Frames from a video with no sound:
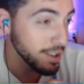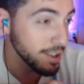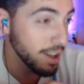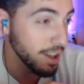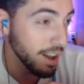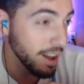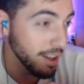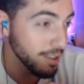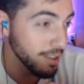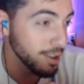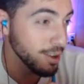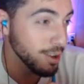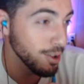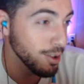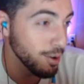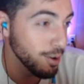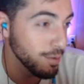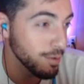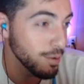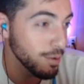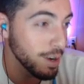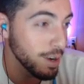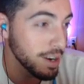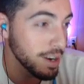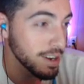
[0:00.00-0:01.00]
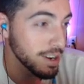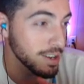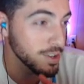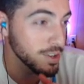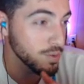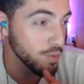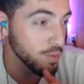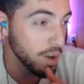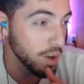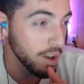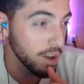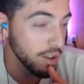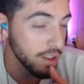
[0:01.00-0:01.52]
a, a little overrated
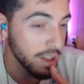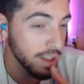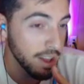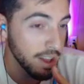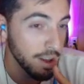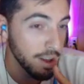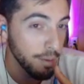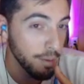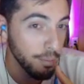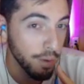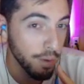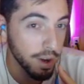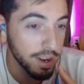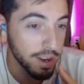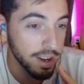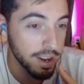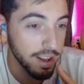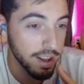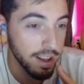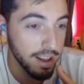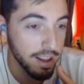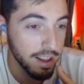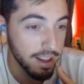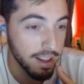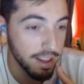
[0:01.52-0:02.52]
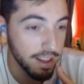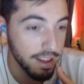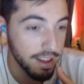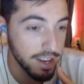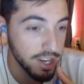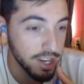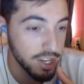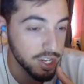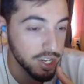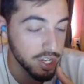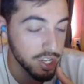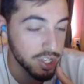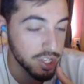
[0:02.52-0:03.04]
as well, but
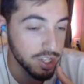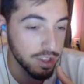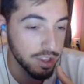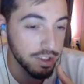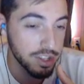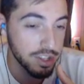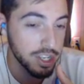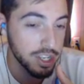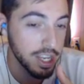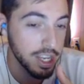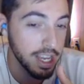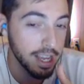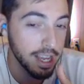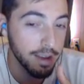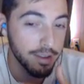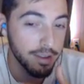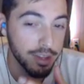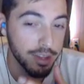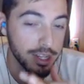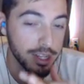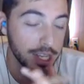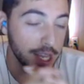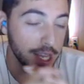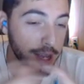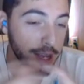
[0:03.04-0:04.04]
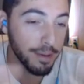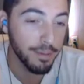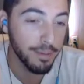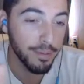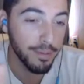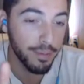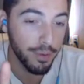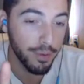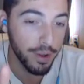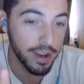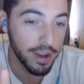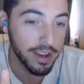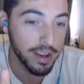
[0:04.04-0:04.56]
just the te- the team
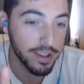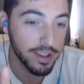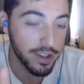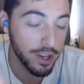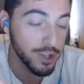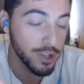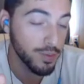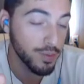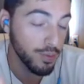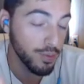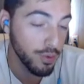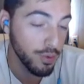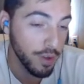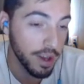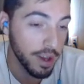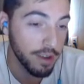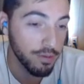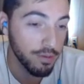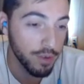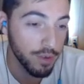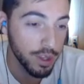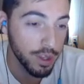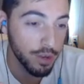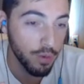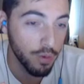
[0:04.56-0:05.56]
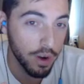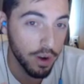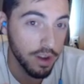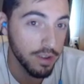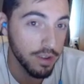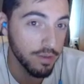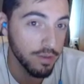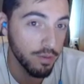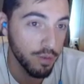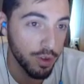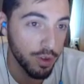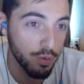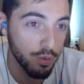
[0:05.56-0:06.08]
play does play really
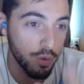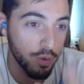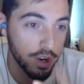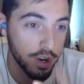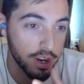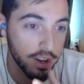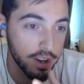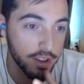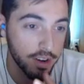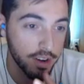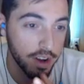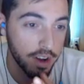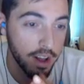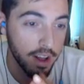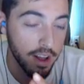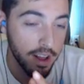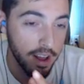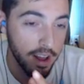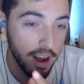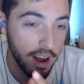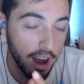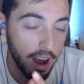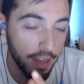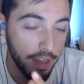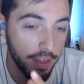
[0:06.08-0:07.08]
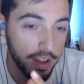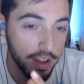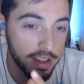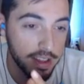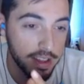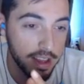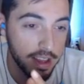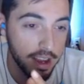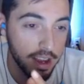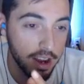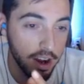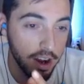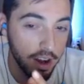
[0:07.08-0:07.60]
well with one another. I think that
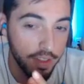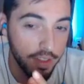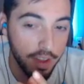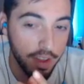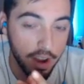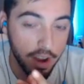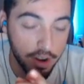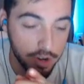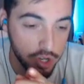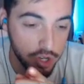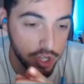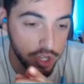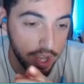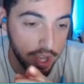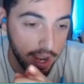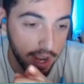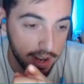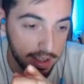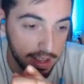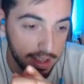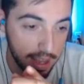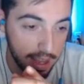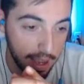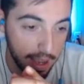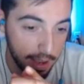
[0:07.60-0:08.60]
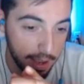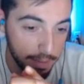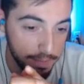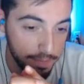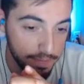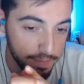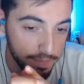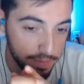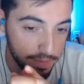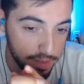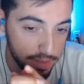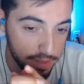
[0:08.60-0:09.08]
they they understand the game